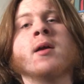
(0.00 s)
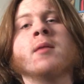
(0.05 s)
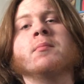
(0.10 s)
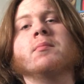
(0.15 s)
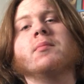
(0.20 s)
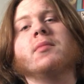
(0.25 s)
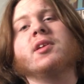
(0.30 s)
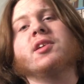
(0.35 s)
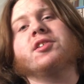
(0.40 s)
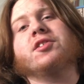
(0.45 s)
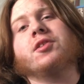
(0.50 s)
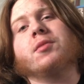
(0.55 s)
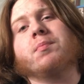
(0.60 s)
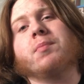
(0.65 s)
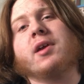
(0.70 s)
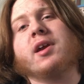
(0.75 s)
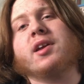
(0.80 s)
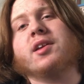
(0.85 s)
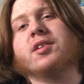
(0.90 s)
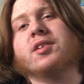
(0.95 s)

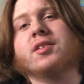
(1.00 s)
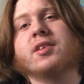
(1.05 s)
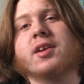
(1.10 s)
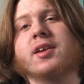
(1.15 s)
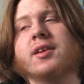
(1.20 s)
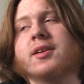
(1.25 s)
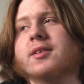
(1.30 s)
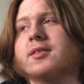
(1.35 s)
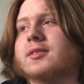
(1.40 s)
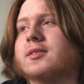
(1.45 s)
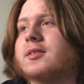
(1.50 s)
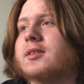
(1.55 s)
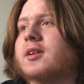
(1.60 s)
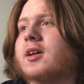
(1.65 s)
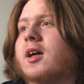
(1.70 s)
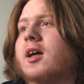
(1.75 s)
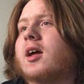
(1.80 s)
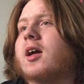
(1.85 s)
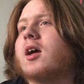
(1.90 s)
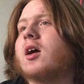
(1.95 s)
MrBeast.
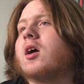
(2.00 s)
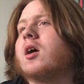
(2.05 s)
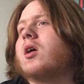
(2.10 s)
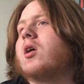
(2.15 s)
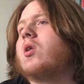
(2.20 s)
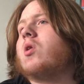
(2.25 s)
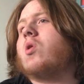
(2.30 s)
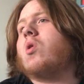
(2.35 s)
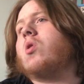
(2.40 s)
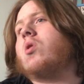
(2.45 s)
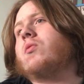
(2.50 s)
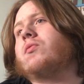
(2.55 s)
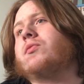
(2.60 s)
All